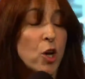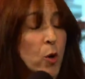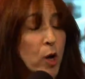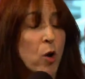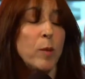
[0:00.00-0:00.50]

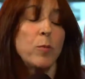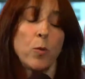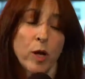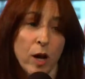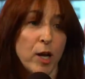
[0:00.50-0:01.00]
going on, but
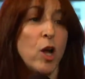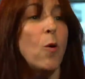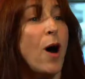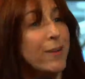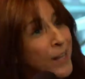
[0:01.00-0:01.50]
when I
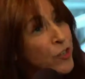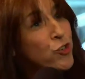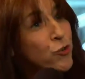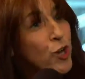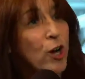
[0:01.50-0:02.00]
know, I'll
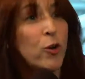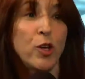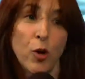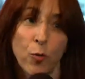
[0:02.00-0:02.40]
let you know.